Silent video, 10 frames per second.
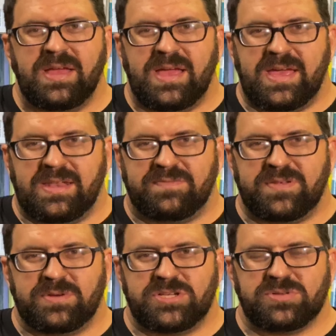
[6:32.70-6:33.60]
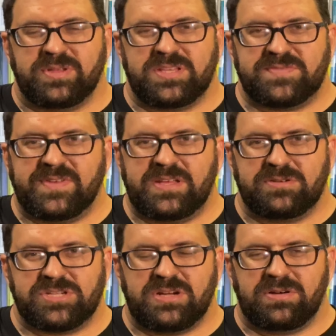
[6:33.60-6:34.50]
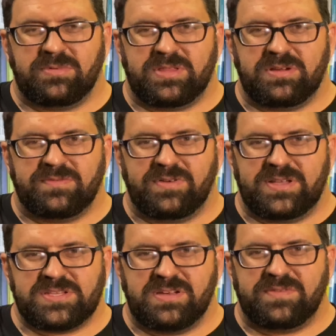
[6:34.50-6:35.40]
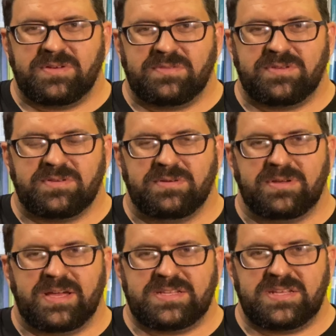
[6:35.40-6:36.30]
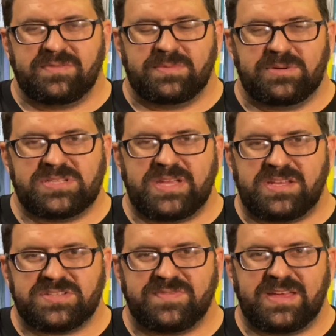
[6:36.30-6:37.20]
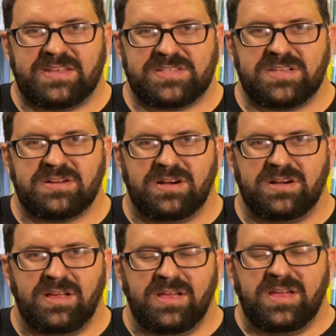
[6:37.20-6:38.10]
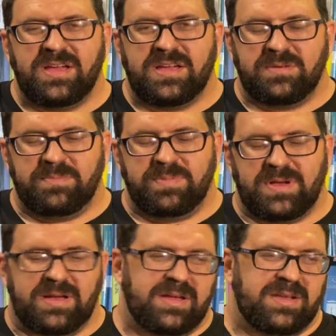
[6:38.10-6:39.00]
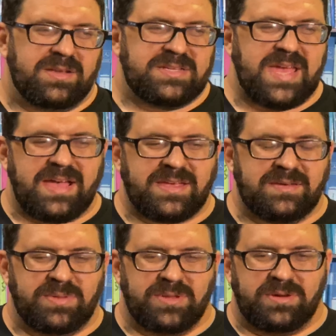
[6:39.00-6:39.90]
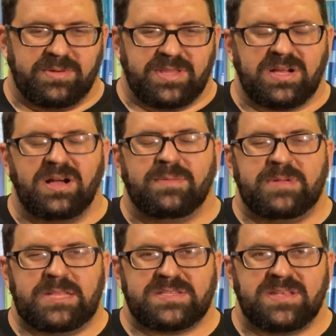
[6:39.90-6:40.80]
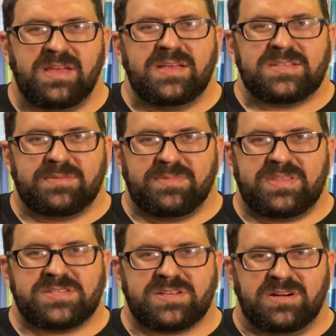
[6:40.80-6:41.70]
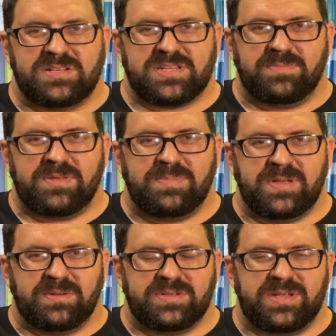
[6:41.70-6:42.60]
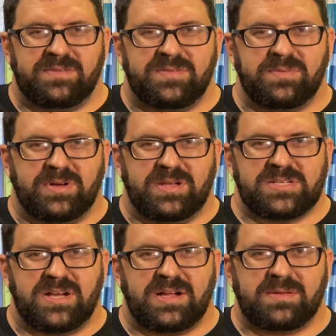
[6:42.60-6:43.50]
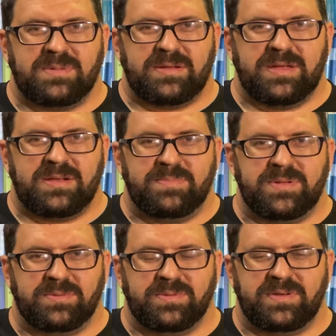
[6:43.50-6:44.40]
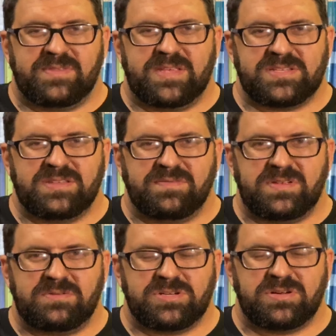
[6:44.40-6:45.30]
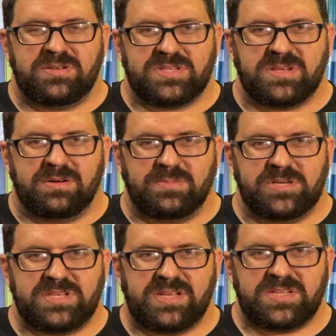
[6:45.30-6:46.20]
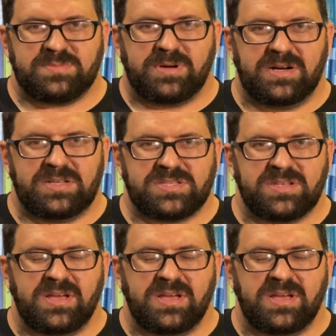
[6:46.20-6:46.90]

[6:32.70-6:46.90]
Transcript: And if you enjoyed this video, share it with your friends. And if you have your own idea of a Mercedes fantasy car, uh, tag it below in the comments. Some of these cars can be built, and if you want to talk about how to build one of these in the future using all Mercedes parts,